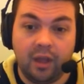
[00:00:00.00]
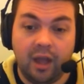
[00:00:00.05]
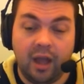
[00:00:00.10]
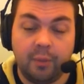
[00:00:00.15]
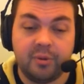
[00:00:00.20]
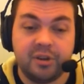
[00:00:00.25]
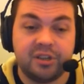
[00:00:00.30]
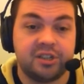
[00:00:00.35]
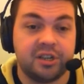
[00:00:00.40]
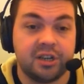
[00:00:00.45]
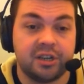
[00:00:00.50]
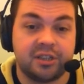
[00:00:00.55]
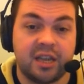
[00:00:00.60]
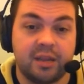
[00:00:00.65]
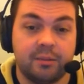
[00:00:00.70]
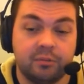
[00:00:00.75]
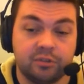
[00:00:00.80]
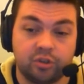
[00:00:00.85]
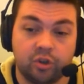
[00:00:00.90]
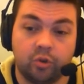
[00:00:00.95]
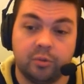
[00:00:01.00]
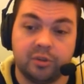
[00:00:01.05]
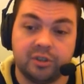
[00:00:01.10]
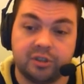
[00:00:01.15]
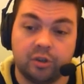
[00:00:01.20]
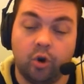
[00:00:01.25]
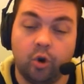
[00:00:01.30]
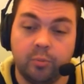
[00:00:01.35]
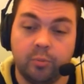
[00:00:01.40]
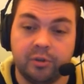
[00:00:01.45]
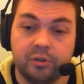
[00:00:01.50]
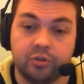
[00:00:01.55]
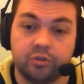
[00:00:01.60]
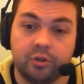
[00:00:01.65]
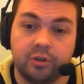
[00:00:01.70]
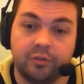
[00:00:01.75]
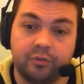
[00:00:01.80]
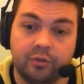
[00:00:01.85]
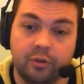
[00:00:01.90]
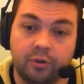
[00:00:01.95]
appreciate your time as always. Hope you enjoyed
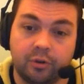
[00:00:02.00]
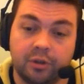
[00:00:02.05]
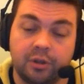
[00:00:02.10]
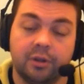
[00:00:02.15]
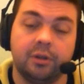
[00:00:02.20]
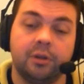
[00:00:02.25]
the vlog.